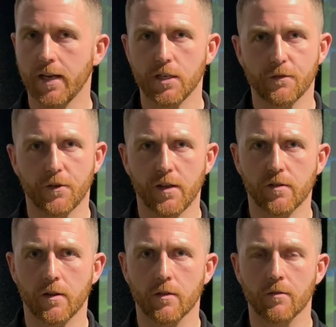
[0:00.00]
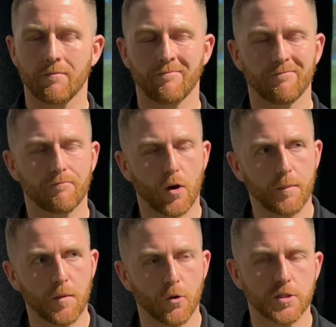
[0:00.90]
potential for distance,
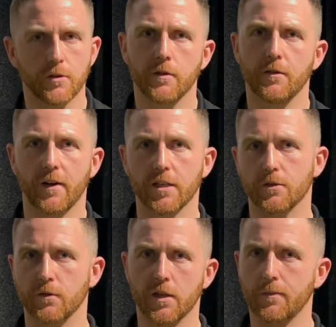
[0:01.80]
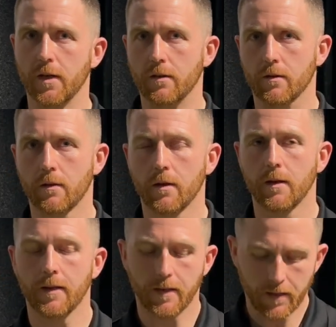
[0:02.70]
probably more suited to the faster swing speeds.
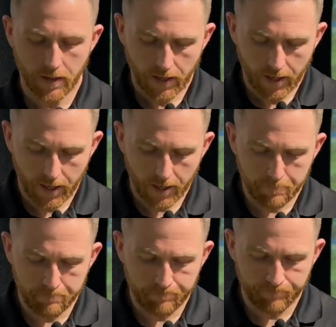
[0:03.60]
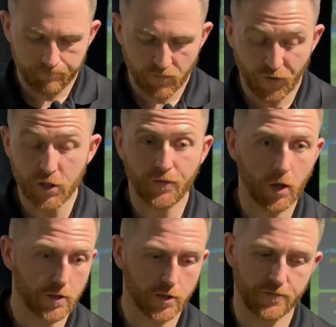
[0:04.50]
First of
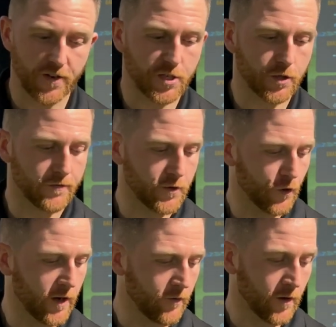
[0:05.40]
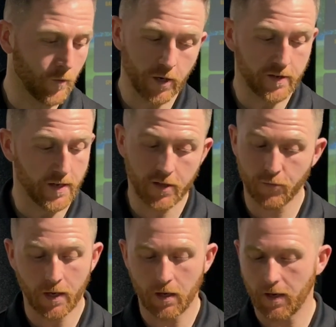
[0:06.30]
all, just features of the driver and what I think
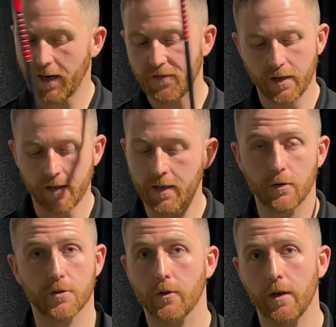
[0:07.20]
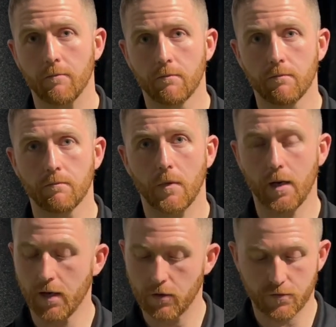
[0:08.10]
as well. I have to say, I think it looks great.
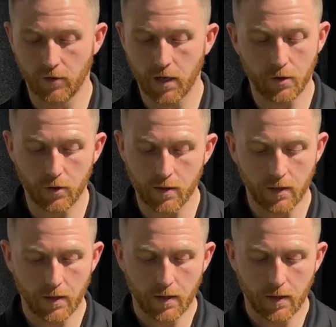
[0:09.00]
I think it looks really good.